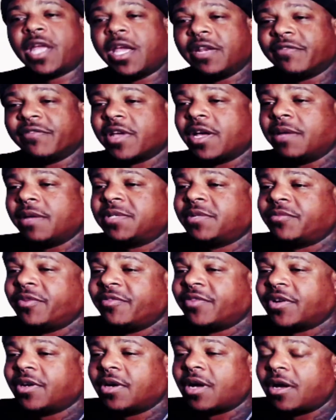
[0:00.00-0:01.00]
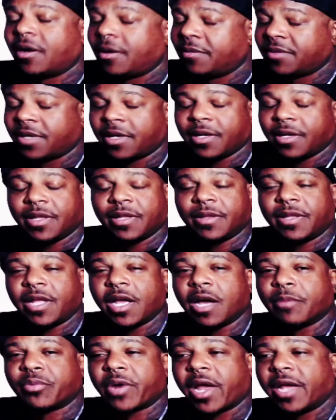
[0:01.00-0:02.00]
Eight of Cups and the
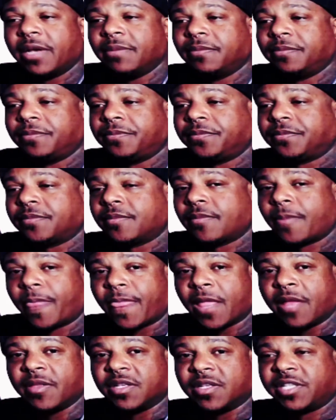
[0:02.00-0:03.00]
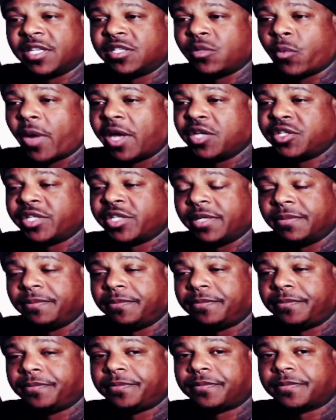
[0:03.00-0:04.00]
upright and the situation.
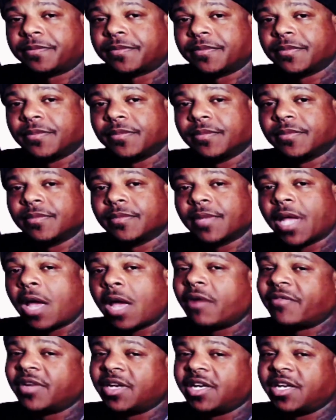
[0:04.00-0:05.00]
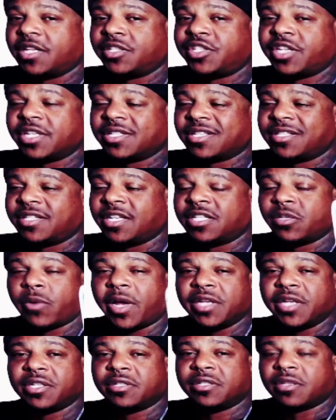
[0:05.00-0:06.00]
However, it is just the
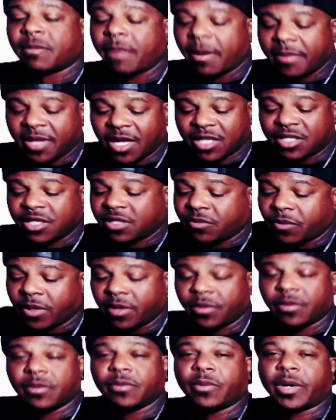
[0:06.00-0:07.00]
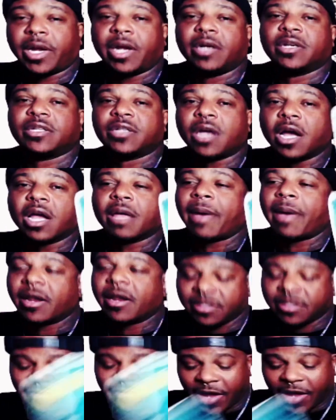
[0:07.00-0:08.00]
situation, so maybe that's just what we're here to talk about, is
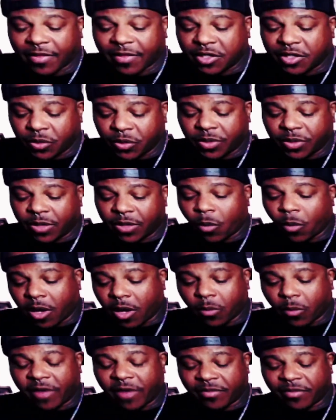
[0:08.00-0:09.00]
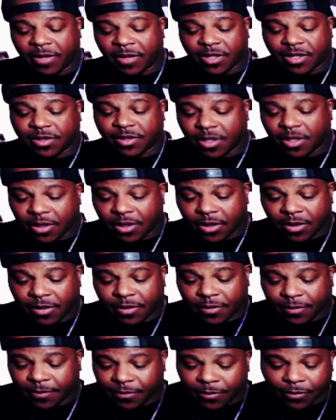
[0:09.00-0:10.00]
the fact that you did walk away from this.
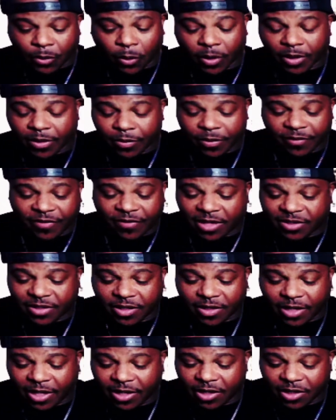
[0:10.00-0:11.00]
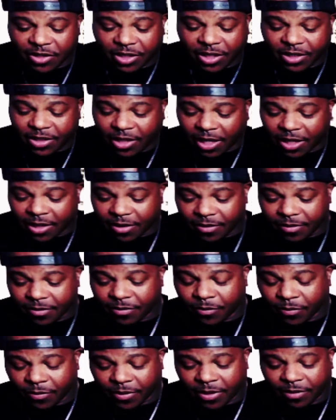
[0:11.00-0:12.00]
Or if that's your energy, take it
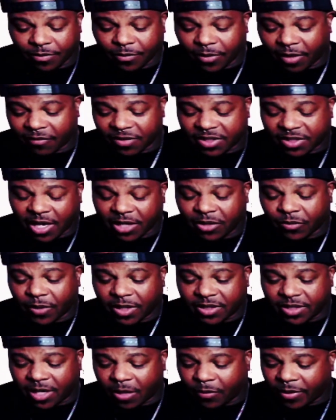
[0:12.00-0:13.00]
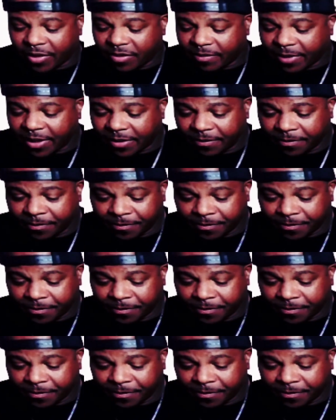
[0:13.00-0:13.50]
whatever side you resonate with, but